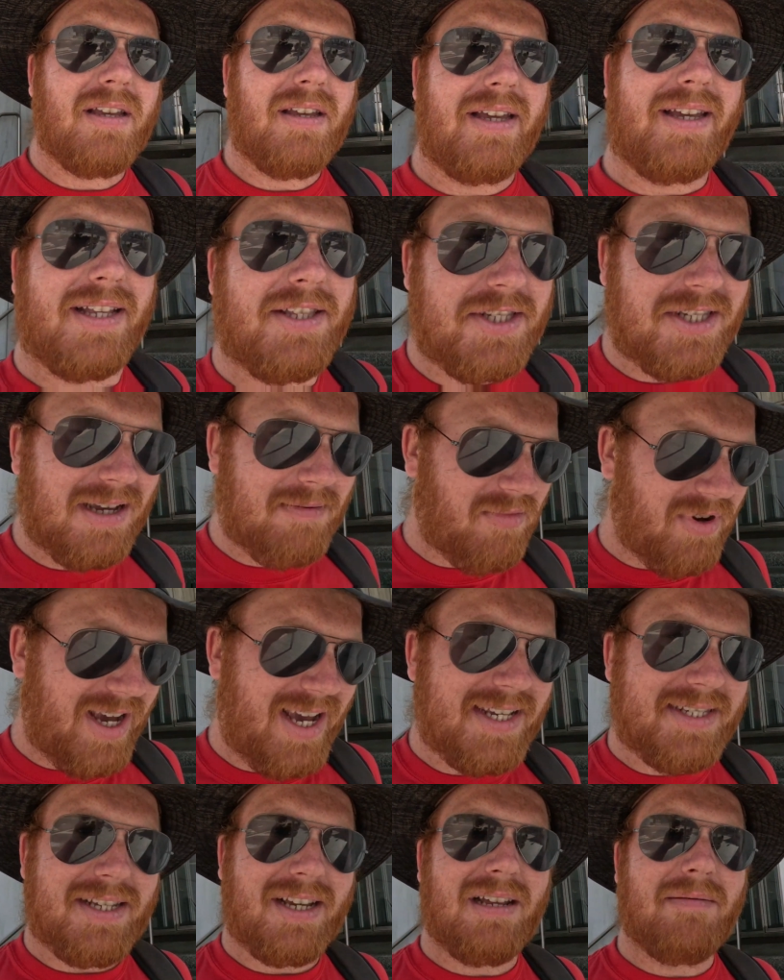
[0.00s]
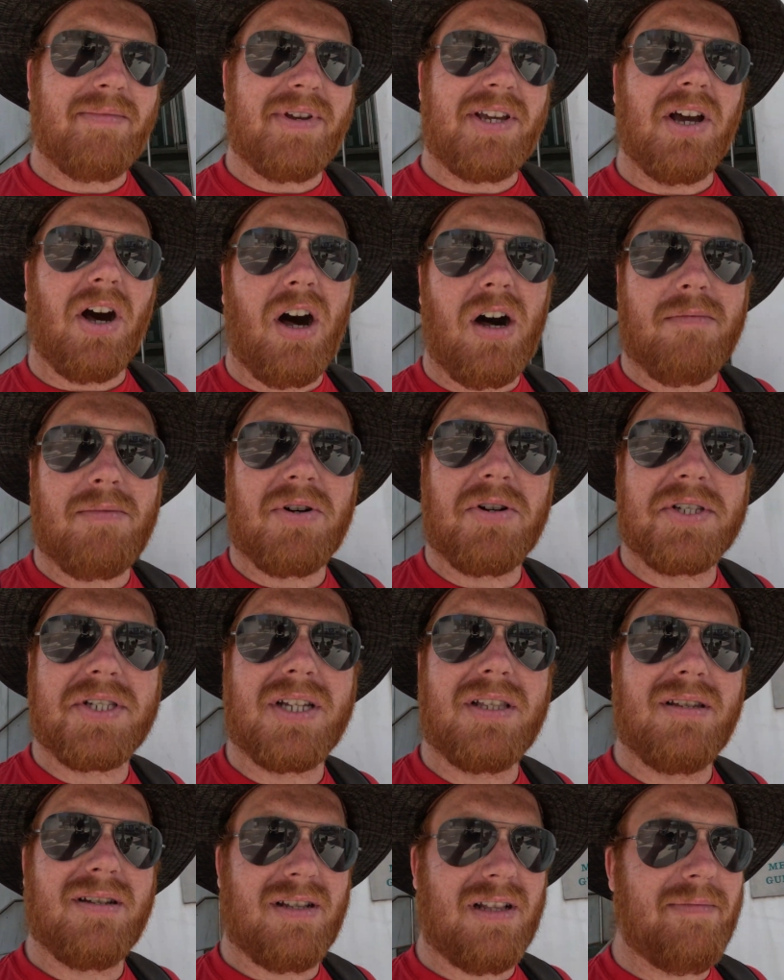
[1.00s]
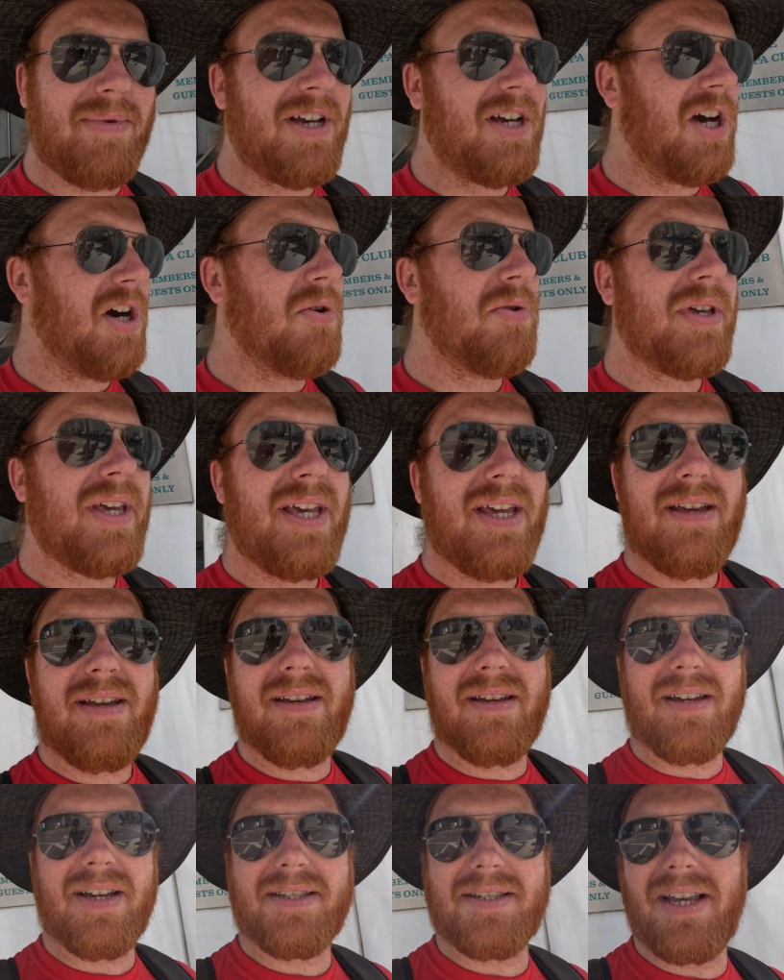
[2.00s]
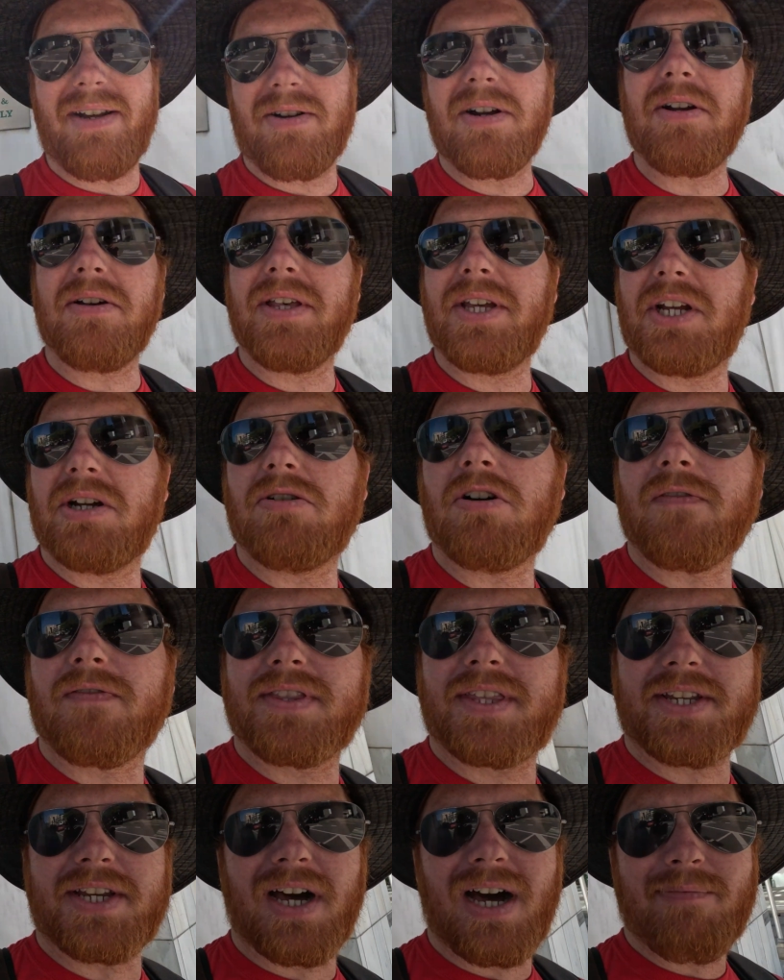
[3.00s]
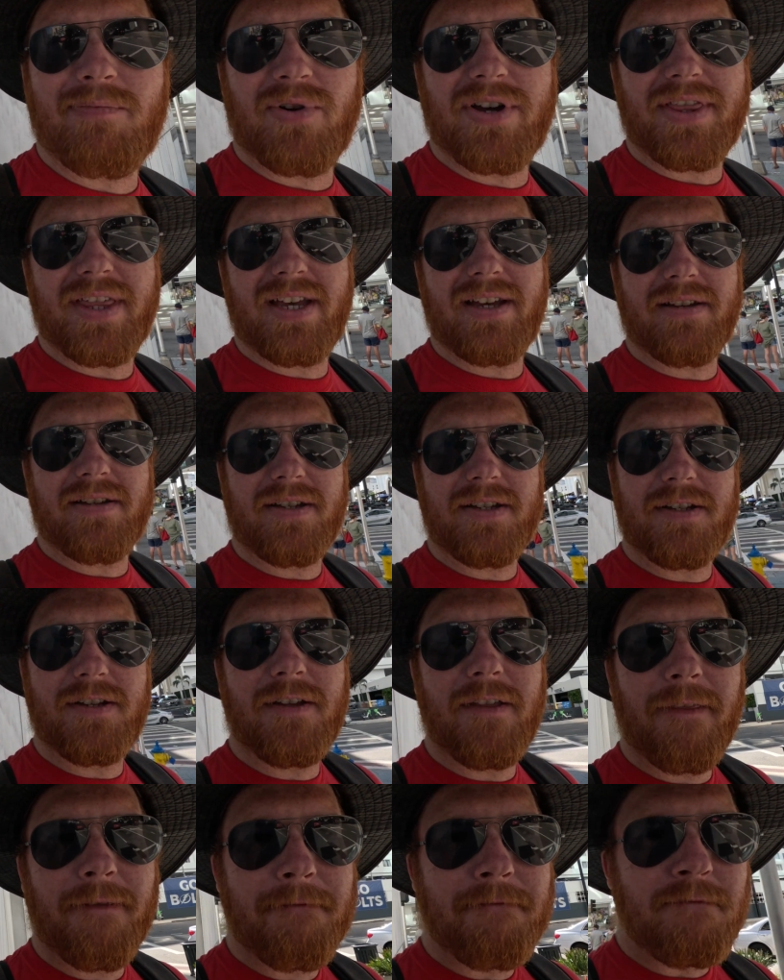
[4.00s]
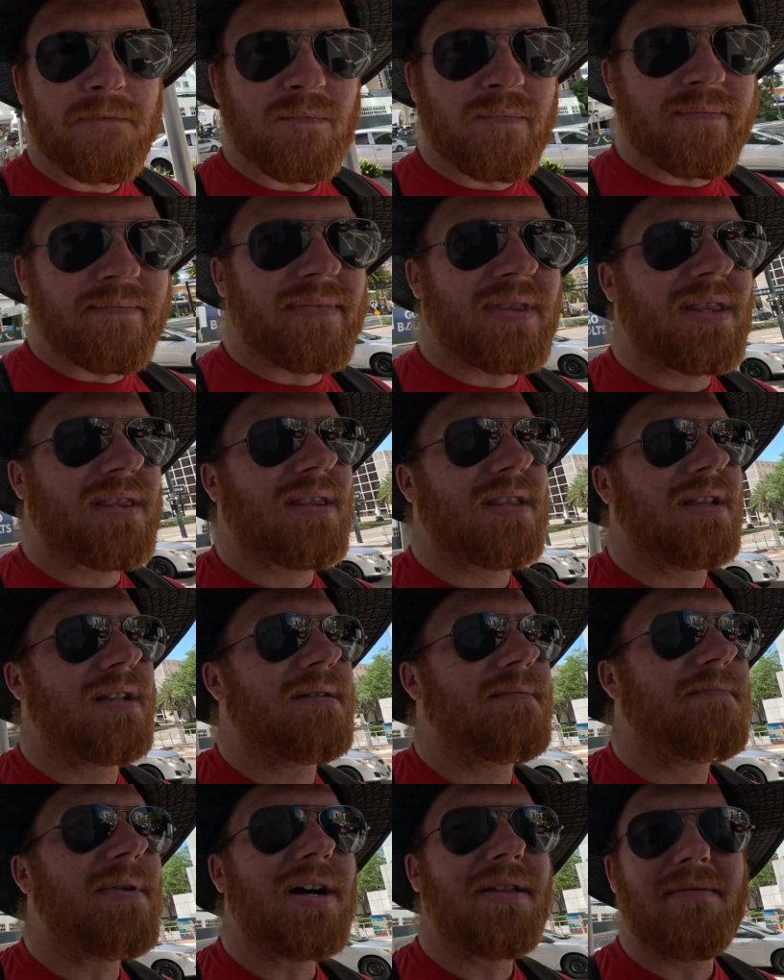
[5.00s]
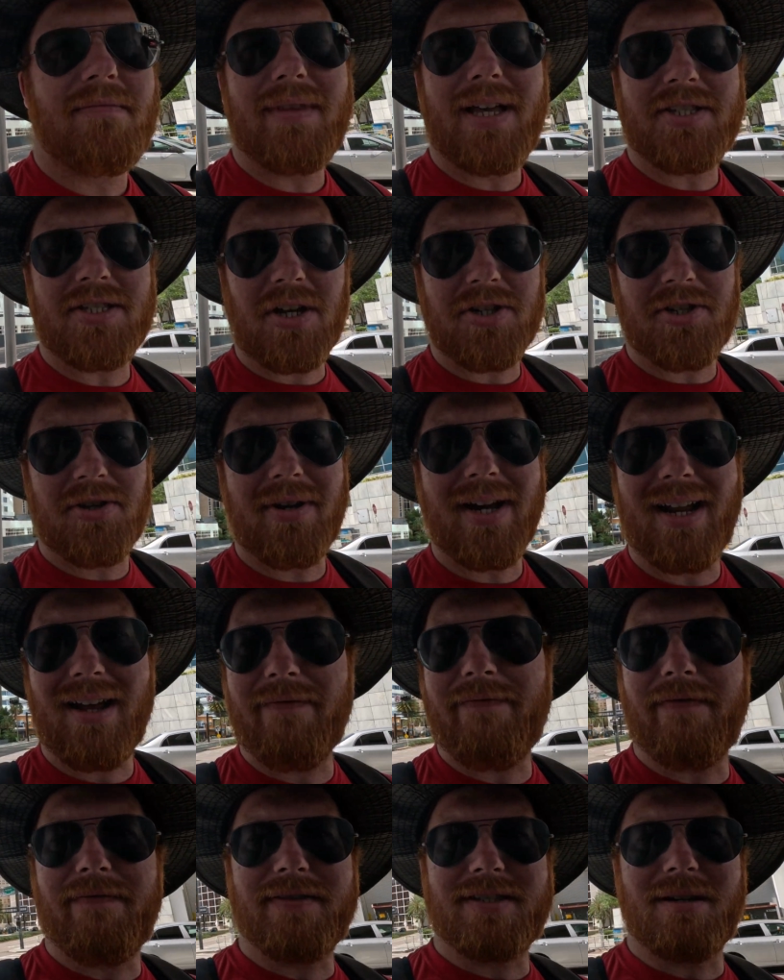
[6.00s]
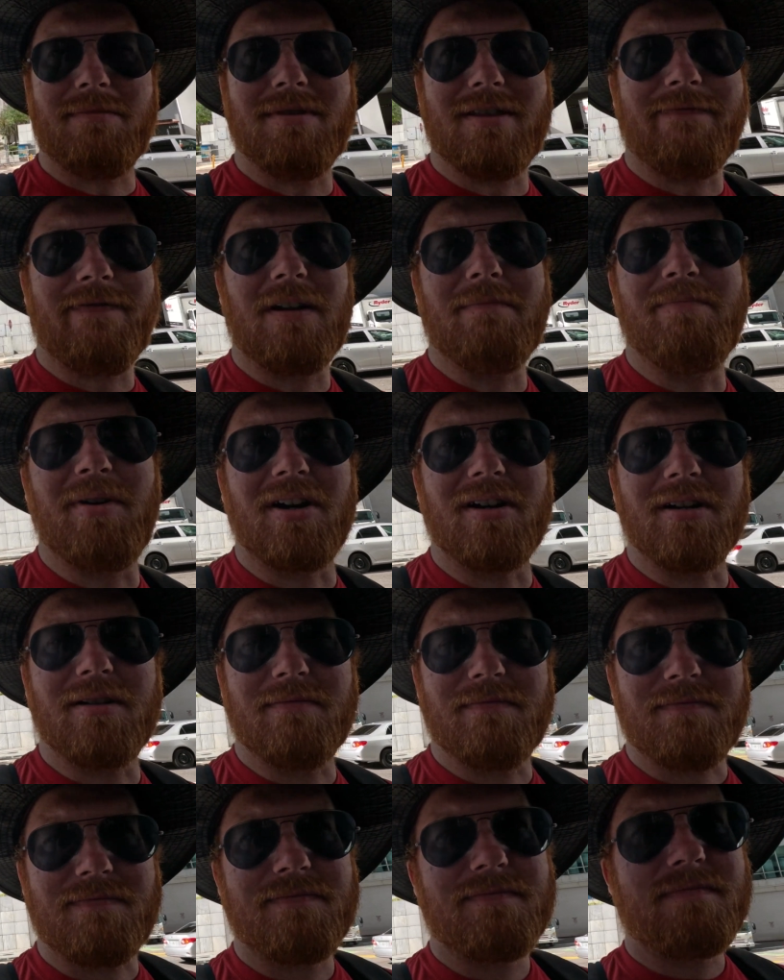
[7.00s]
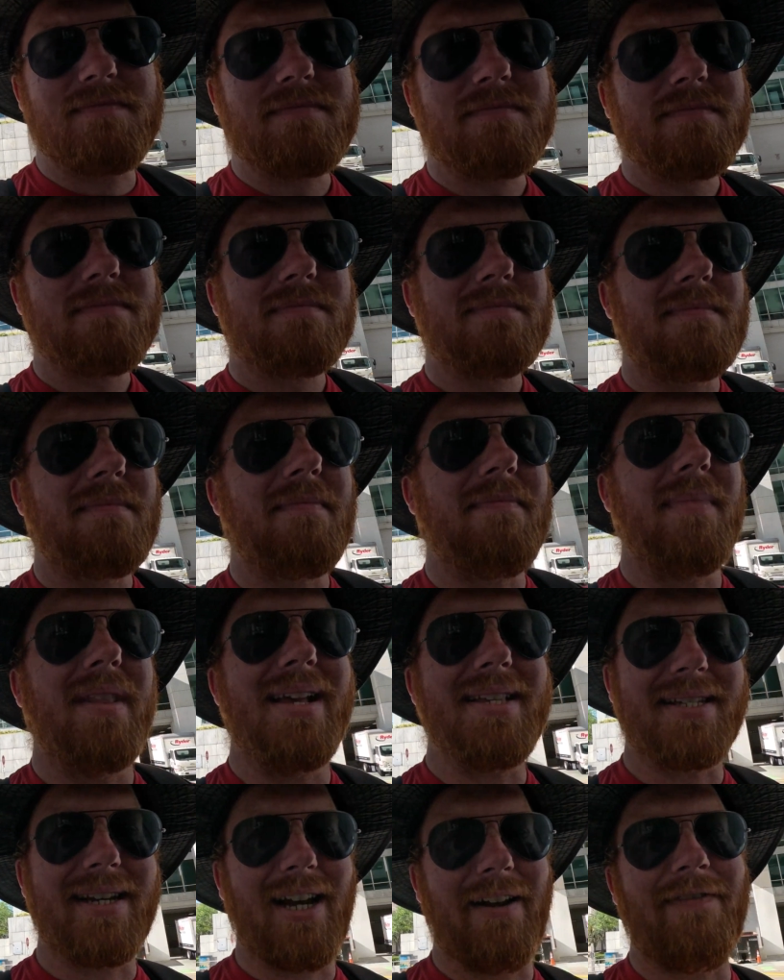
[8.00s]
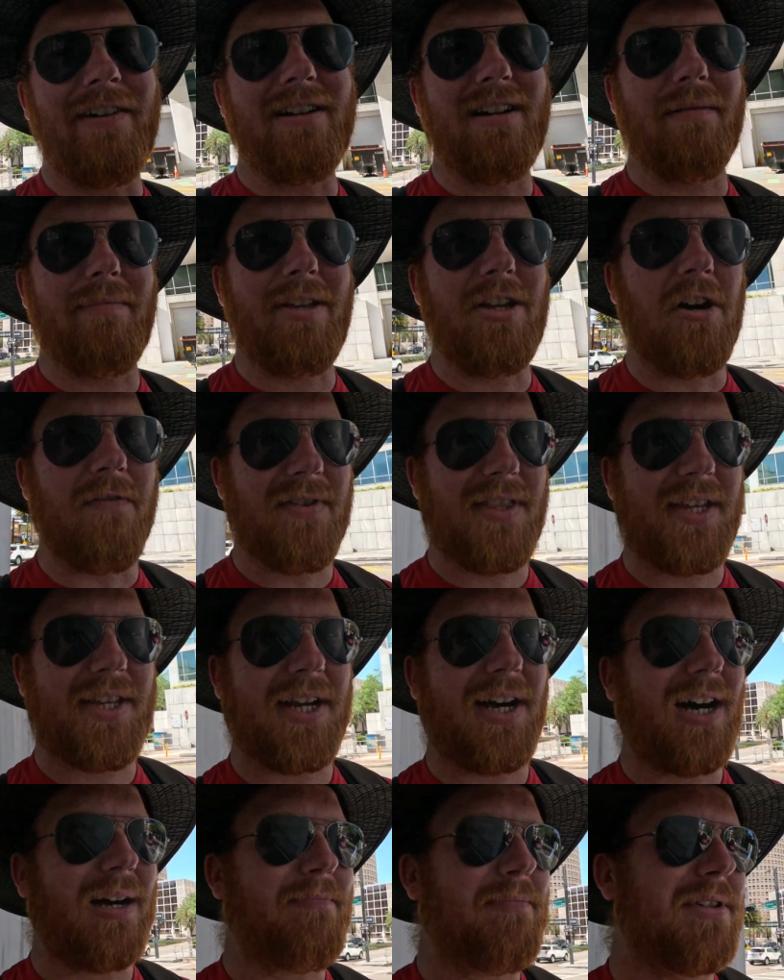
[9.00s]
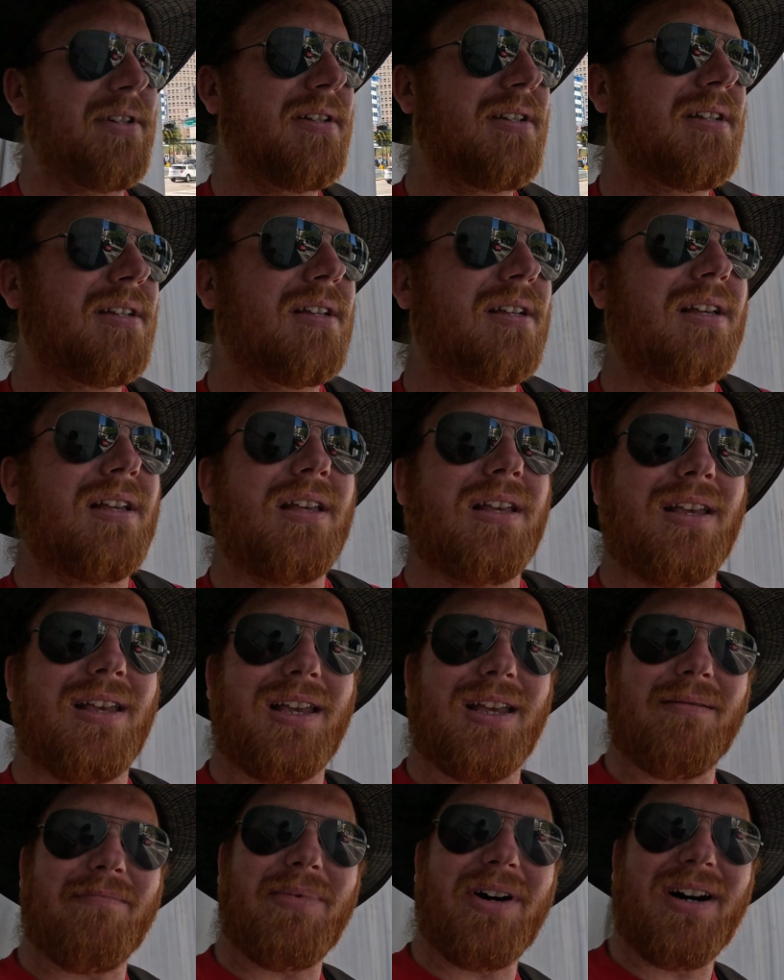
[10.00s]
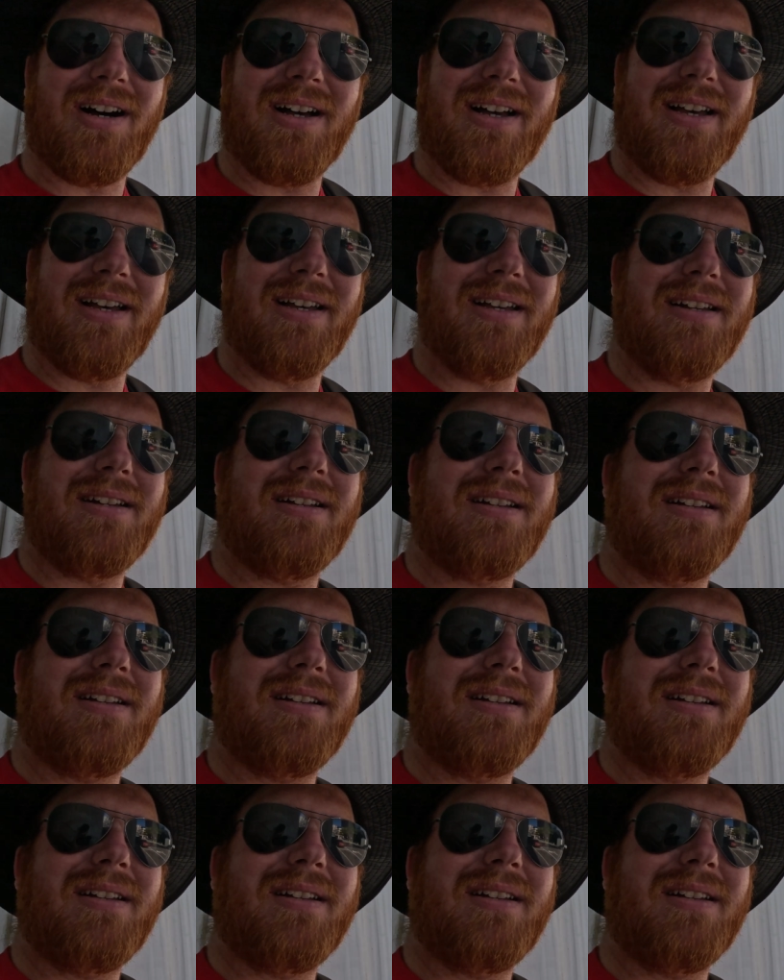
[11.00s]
In some ways it can be almost a little bit hokey because they really go over the top with it. But that's also kind of some of the fun part. It's kind of fun to be over the top. But